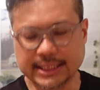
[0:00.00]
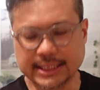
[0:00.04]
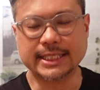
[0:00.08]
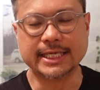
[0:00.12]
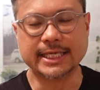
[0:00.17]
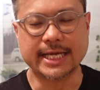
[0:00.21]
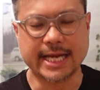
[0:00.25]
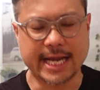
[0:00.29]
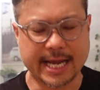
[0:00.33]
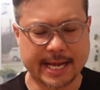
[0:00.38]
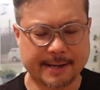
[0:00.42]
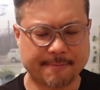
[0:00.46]

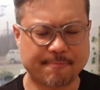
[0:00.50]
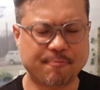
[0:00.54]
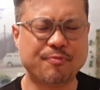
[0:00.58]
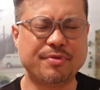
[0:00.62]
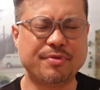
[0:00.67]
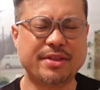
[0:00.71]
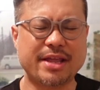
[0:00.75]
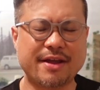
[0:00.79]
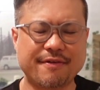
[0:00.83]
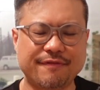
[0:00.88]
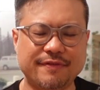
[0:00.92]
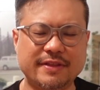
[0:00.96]
Yeah,
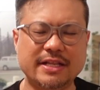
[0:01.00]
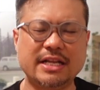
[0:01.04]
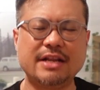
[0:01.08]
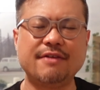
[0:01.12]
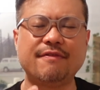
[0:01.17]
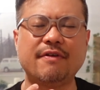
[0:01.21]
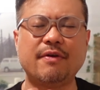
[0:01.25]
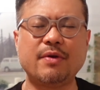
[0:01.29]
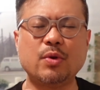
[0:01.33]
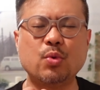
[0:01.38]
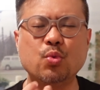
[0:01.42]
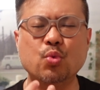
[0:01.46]
definitely a
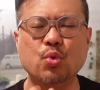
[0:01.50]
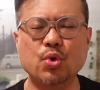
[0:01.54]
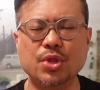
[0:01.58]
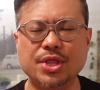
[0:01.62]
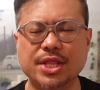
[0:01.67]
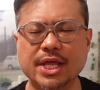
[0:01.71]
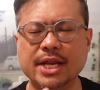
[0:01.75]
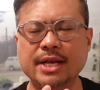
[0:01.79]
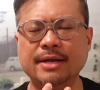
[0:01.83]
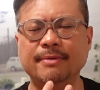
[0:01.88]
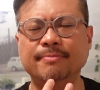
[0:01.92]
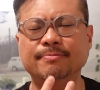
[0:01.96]
very
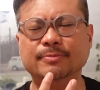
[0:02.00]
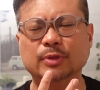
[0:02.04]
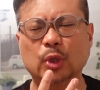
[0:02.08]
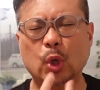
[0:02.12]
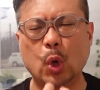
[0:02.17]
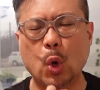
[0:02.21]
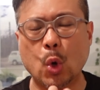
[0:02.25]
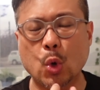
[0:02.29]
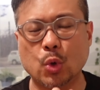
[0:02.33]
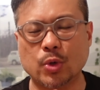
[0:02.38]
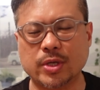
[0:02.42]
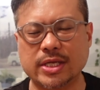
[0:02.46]
wooden,
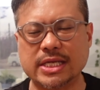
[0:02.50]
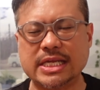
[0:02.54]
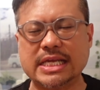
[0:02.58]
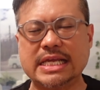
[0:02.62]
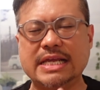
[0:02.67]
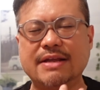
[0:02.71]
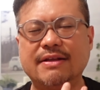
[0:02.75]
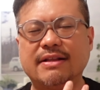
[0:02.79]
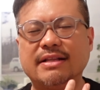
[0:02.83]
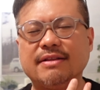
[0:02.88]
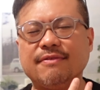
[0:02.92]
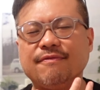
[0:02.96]

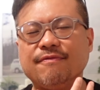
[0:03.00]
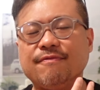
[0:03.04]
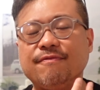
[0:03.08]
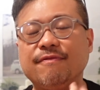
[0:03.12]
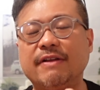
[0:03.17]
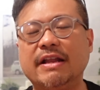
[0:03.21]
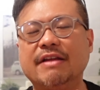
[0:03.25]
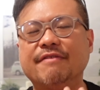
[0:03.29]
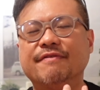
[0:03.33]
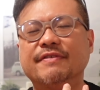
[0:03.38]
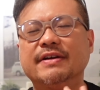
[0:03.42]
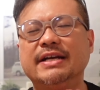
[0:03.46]
oaky
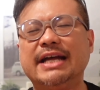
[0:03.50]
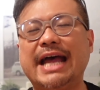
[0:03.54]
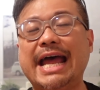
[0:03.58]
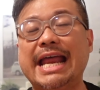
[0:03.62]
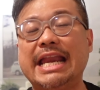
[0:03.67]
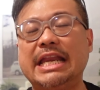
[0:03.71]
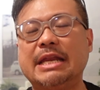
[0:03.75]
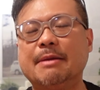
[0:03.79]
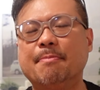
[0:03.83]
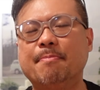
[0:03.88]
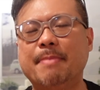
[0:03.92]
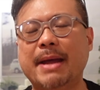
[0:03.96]
flavor
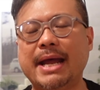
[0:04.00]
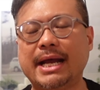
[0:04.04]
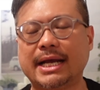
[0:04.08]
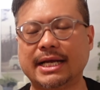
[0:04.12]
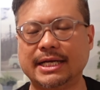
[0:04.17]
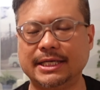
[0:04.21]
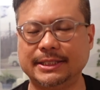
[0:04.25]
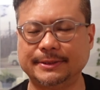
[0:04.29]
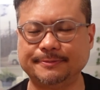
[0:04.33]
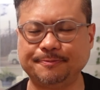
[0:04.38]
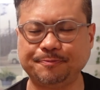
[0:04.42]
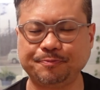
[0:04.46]
at the back.
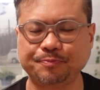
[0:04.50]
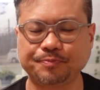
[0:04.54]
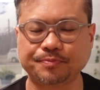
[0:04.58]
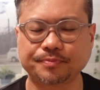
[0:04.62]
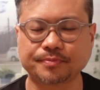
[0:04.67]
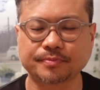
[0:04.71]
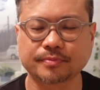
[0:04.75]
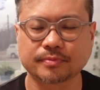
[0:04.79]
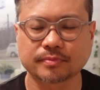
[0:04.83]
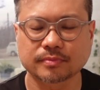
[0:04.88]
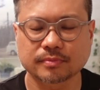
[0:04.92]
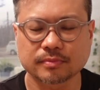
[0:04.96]

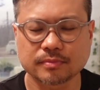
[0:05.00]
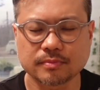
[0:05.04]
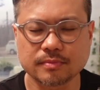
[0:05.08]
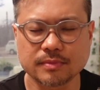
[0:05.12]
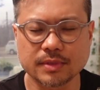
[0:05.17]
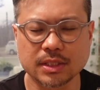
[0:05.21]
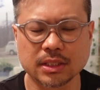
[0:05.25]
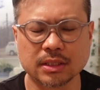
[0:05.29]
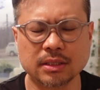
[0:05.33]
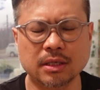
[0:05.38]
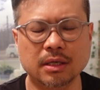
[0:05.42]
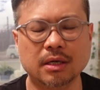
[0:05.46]

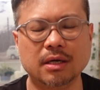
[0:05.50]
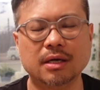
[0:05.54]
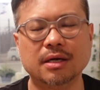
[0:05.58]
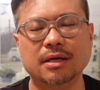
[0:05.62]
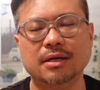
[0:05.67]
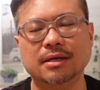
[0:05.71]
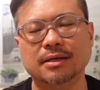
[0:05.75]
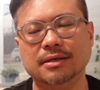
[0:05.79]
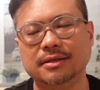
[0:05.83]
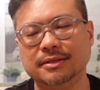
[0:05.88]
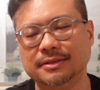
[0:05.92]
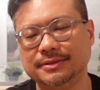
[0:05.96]

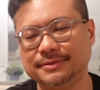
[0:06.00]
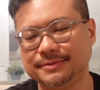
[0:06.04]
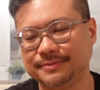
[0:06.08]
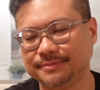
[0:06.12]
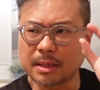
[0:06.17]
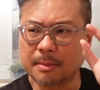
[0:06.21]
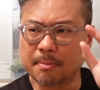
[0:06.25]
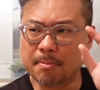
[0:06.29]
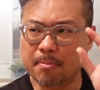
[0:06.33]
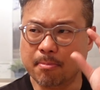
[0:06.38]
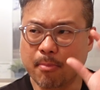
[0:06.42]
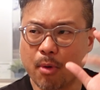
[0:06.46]
Oh,
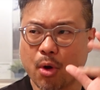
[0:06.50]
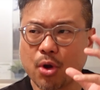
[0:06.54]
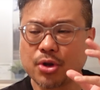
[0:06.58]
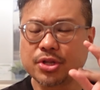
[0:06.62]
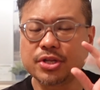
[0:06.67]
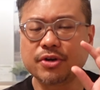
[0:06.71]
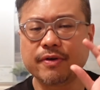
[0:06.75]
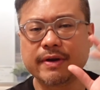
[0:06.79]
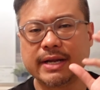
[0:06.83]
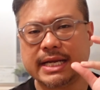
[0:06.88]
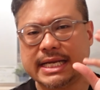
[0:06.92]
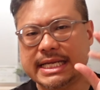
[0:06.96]

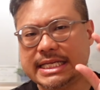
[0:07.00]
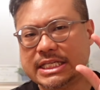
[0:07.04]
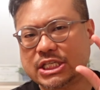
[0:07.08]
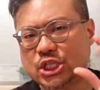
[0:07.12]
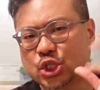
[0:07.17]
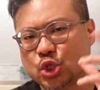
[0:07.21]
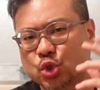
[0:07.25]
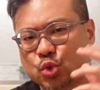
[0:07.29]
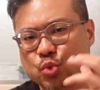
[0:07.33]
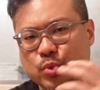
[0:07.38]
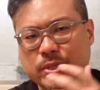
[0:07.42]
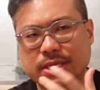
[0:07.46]
moderately
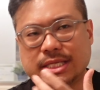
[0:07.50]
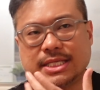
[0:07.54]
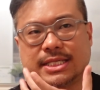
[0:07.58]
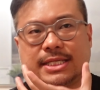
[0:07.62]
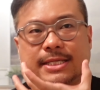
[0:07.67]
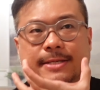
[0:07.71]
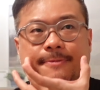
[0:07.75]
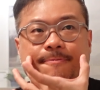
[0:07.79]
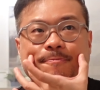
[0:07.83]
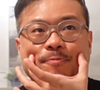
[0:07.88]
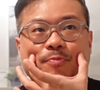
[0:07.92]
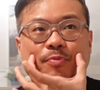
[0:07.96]

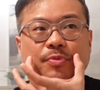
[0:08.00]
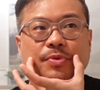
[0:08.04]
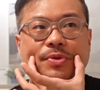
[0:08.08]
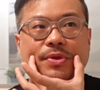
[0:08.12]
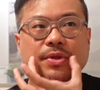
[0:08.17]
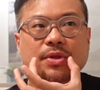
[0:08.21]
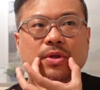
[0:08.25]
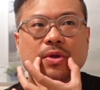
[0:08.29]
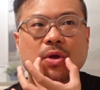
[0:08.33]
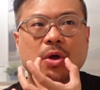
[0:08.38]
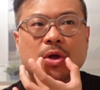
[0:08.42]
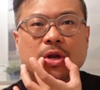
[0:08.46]
sweet
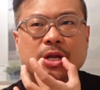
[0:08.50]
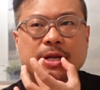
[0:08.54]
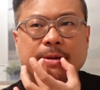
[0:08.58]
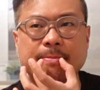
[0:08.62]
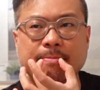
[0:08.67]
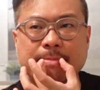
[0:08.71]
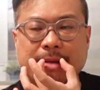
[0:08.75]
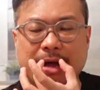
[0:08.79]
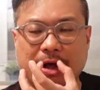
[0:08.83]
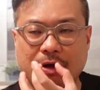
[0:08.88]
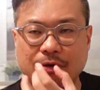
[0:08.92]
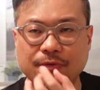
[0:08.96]
on the
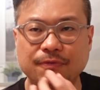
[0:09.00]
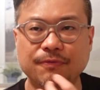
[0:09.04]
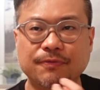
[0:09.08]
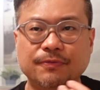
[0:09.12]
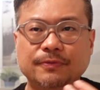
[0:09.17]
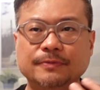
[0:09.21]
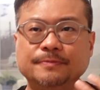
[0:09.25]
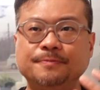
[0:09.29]
mouth.